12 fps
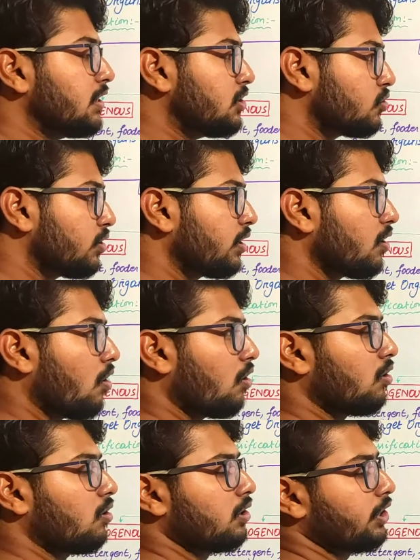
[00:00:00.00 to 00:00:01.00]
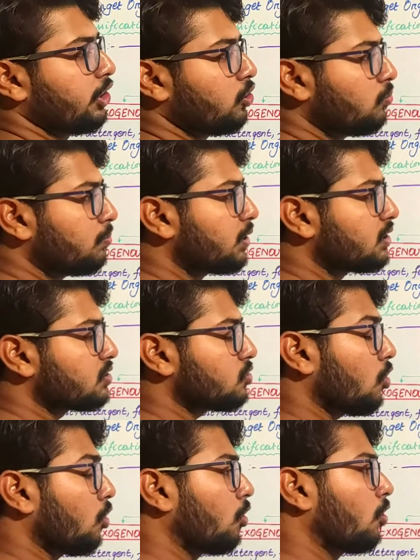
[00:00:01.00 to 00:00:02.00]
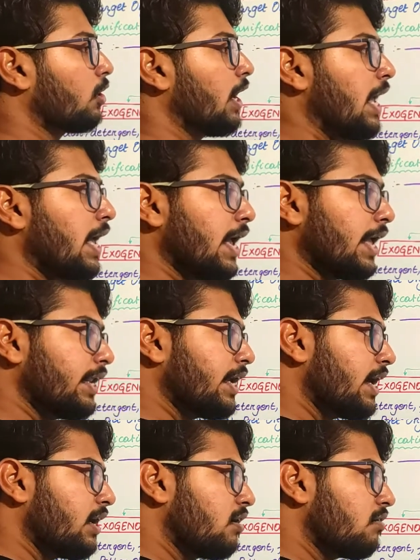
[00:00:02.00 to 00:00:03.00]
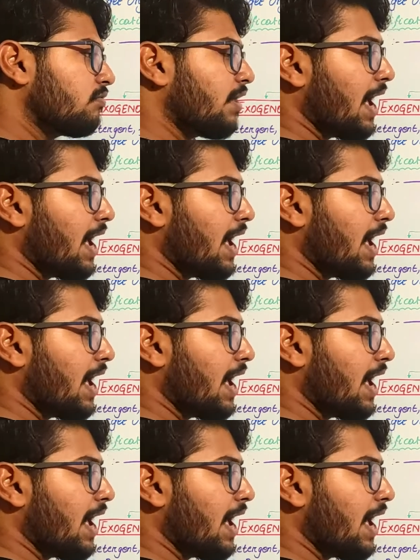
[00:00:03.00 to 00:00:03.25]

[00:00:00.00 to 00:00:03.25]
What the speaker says: injury or tumors or any kind of